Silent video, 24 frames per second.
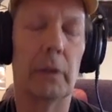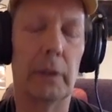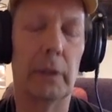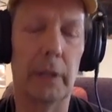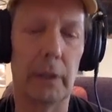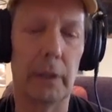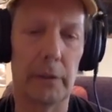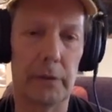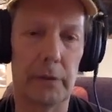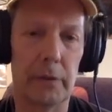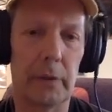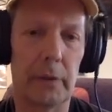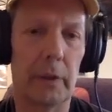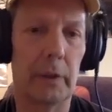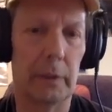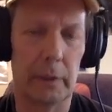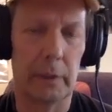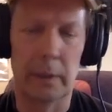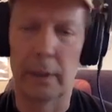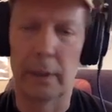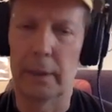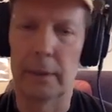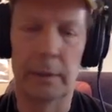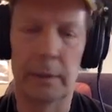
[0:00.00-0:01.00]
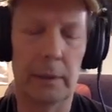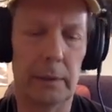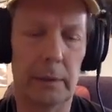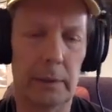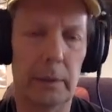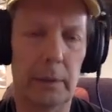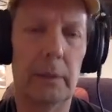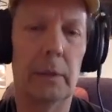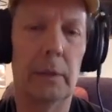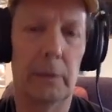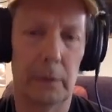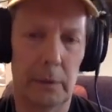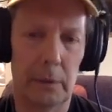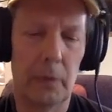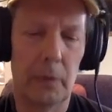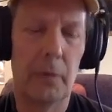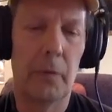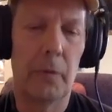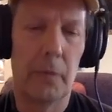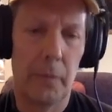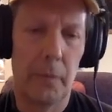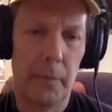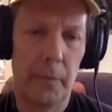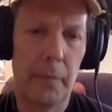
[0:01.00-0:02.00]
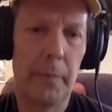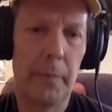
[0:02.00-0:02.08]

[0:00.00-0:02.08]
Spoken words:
Driving there. But the new stuff